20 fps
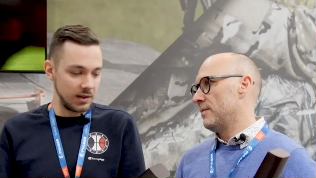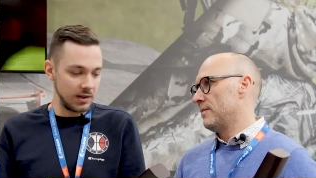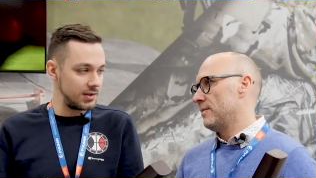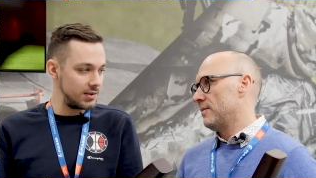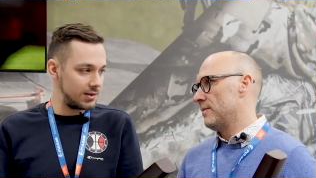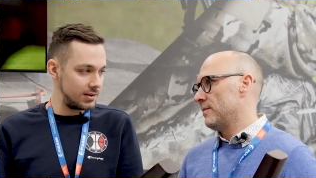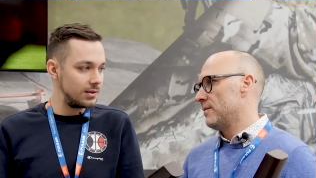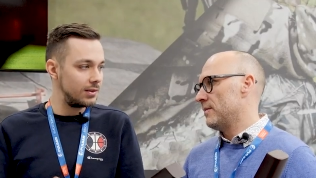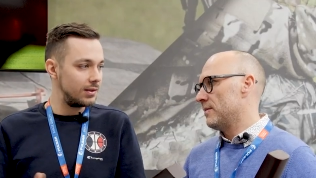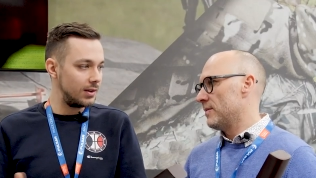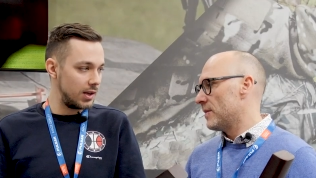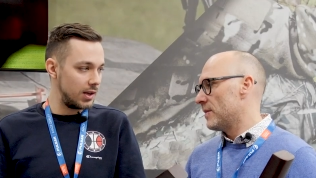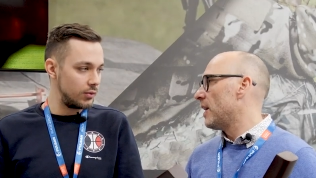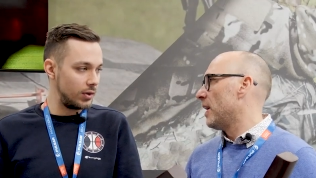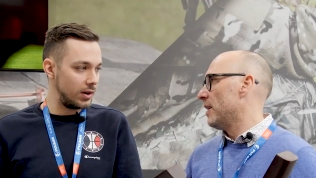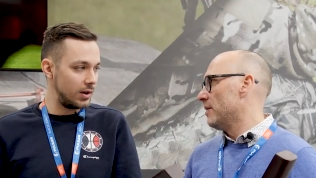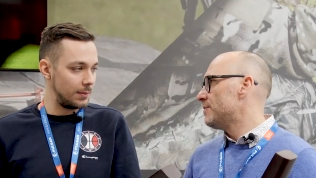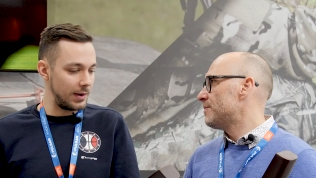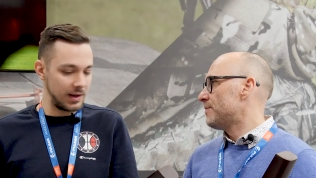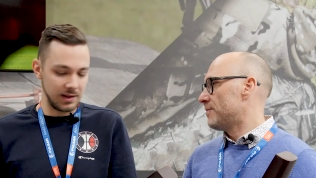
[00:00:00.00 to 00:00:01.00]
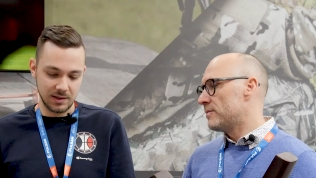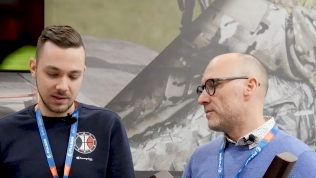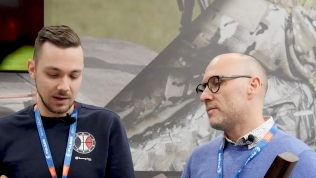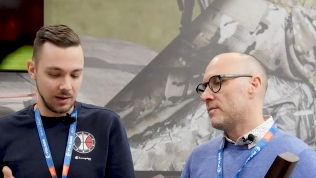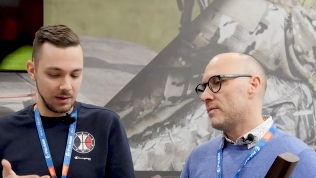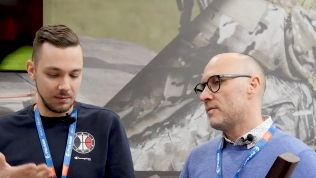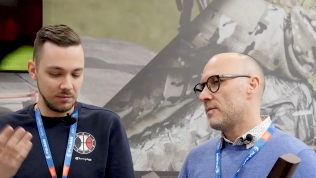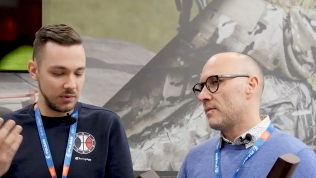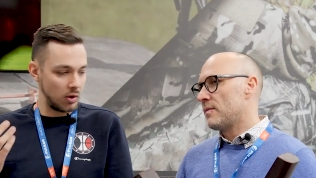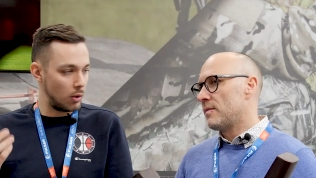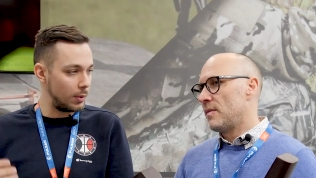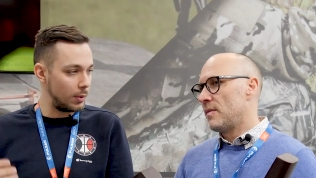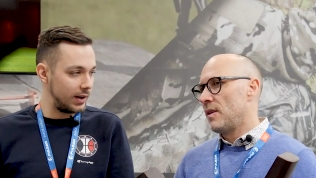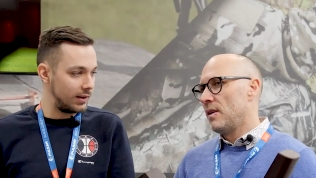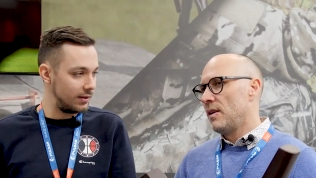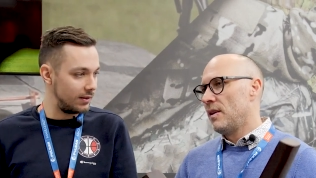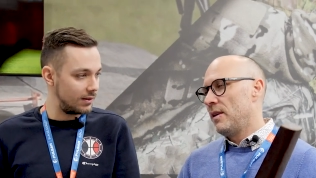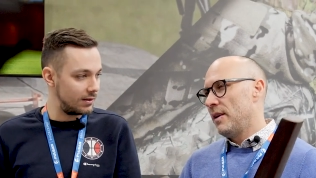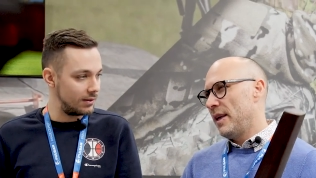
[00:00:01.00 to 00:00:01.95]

Speaker 1: this, it really makes a no-brainer.